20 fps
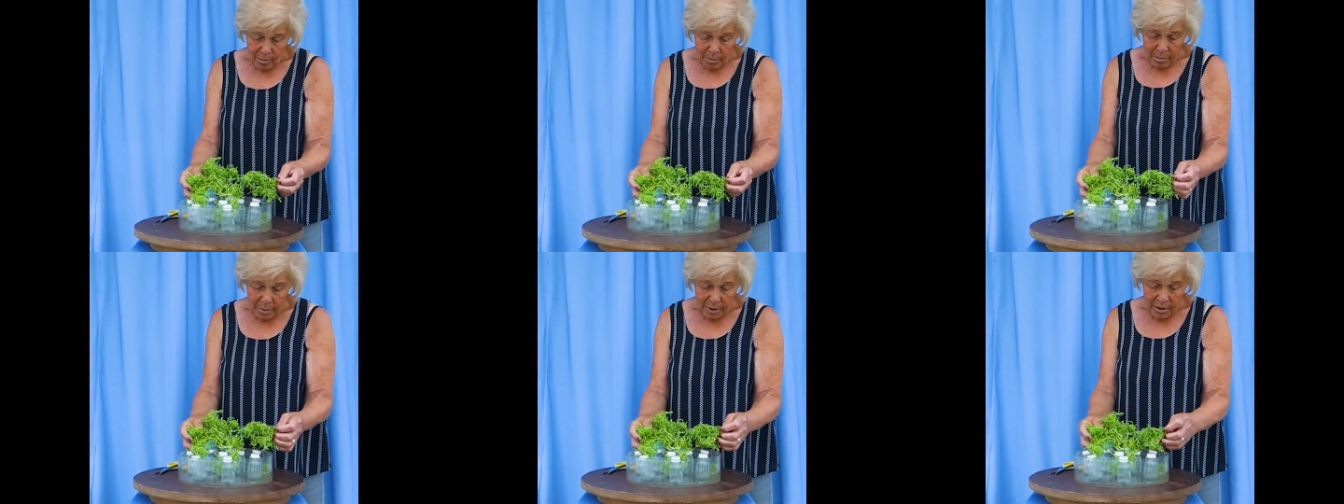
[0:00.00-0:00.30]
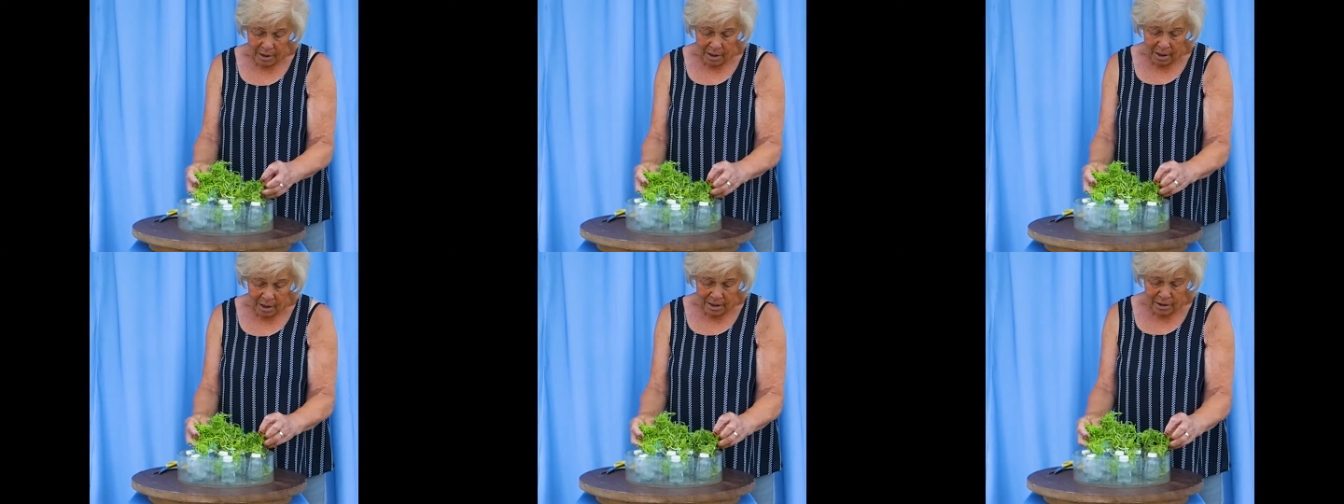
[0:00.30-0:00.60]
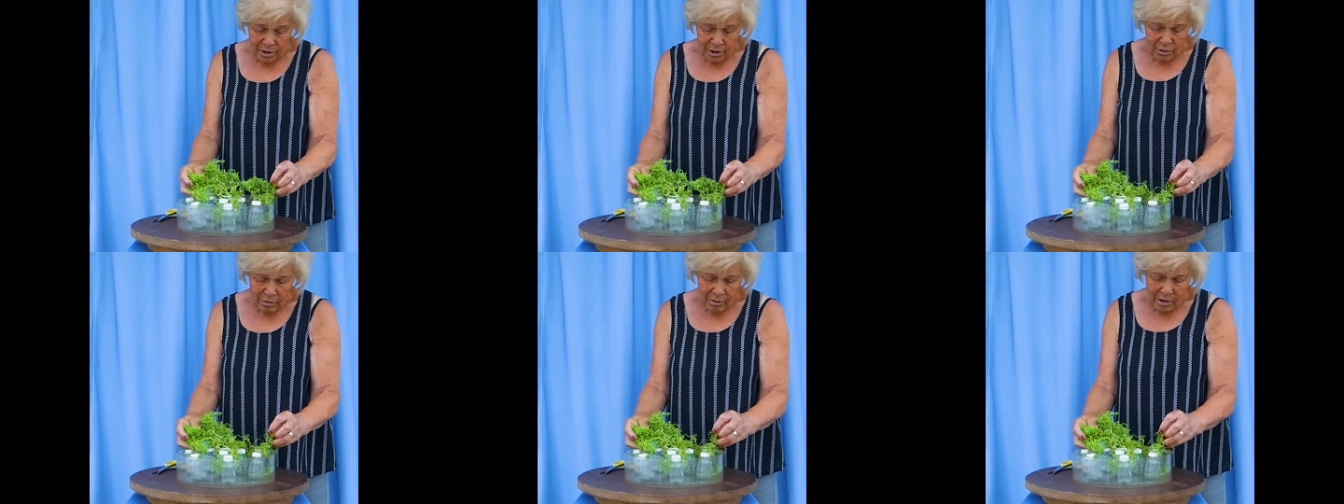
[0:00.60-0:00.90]
but I
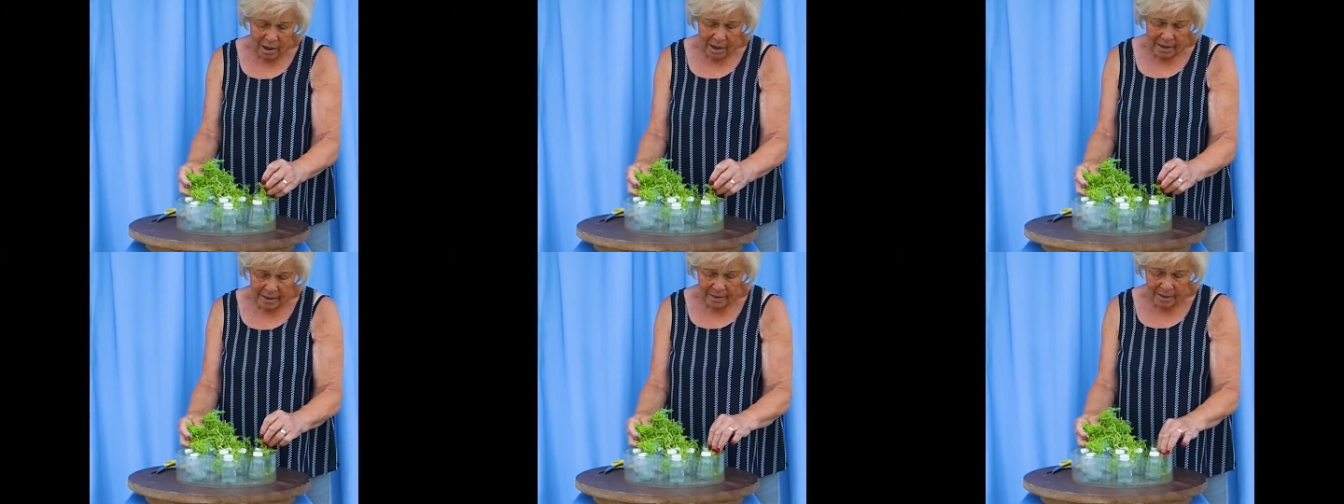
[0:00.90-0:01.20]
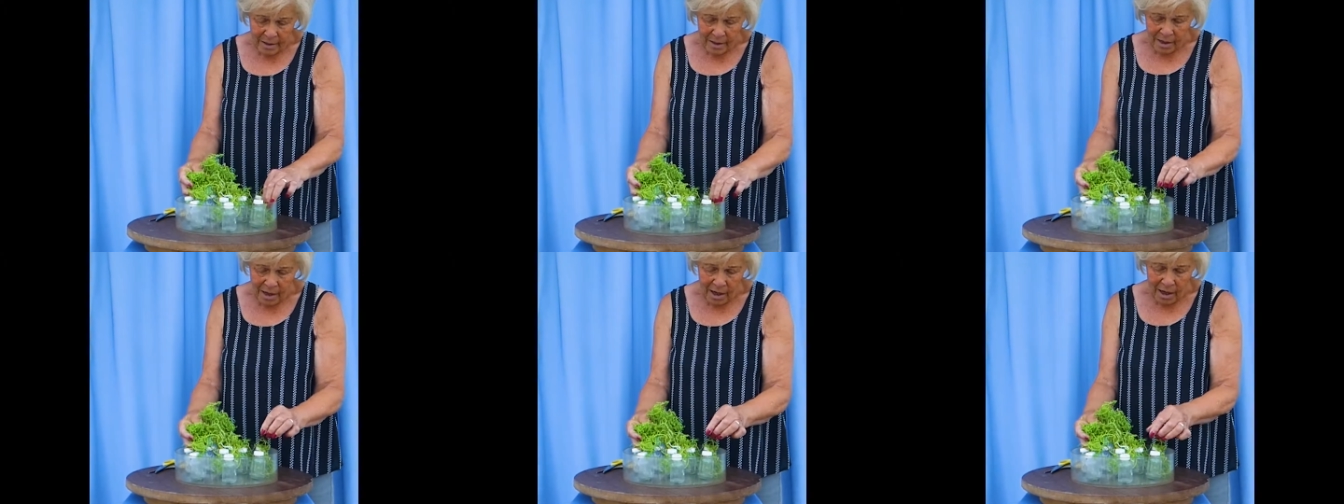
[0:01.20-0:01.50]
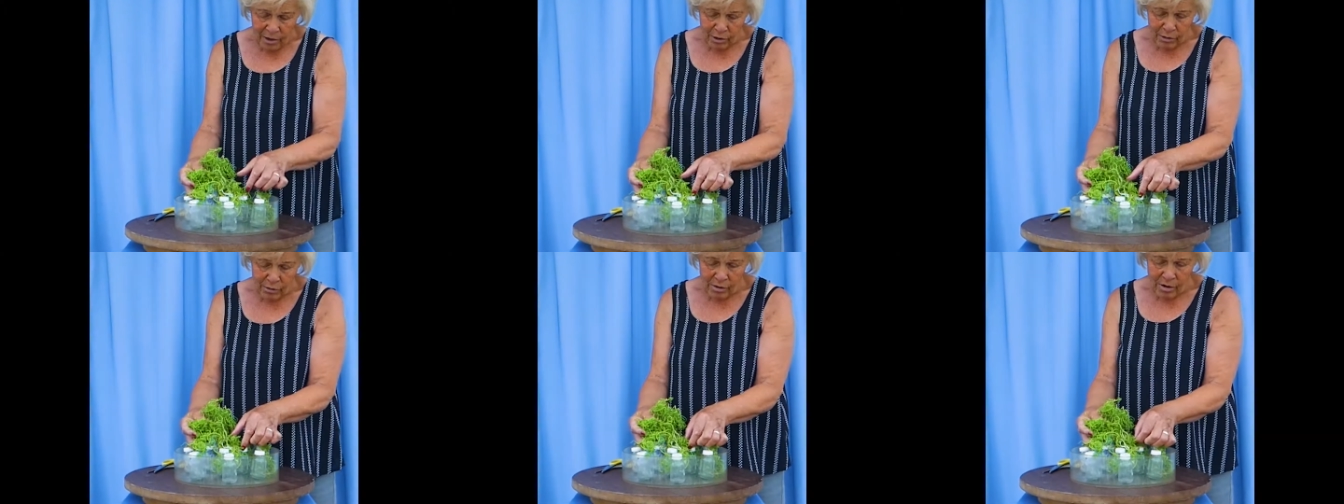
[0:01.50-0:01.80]
do like the
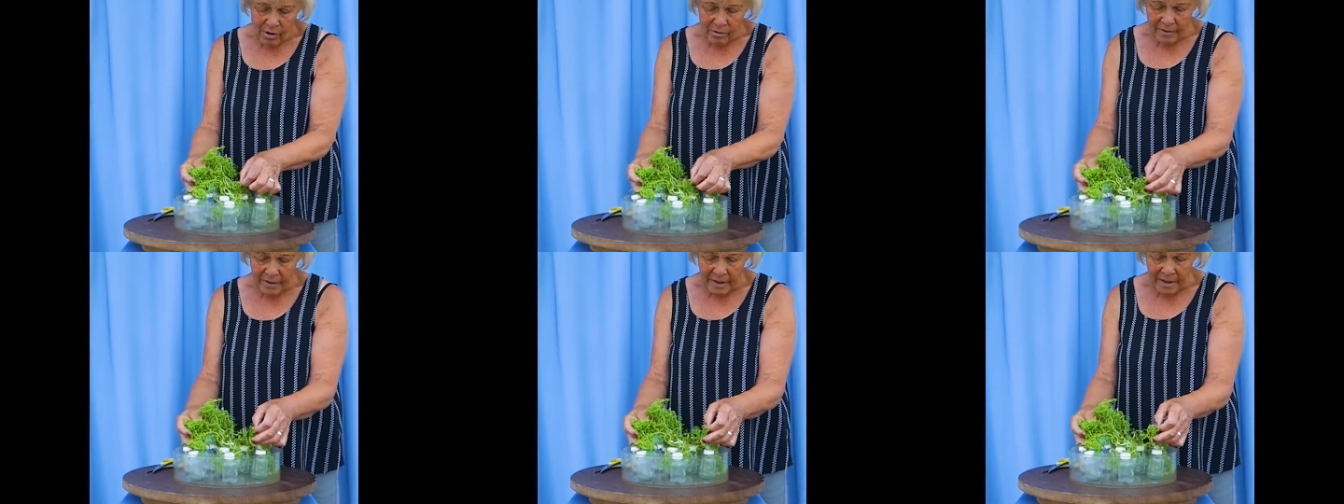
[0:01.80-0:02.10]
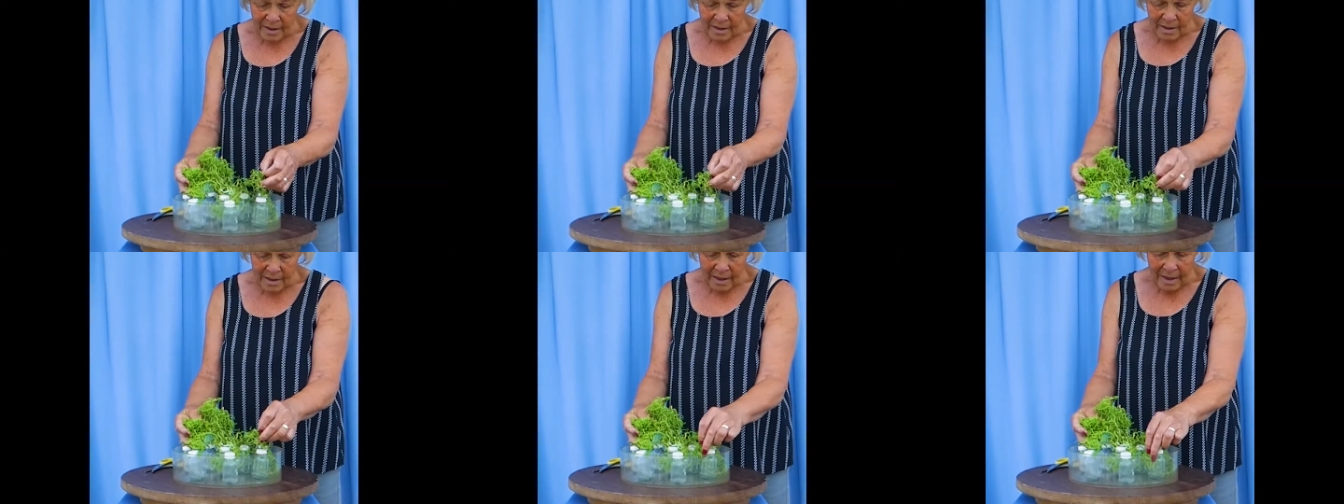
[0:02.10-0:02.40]
colour of it,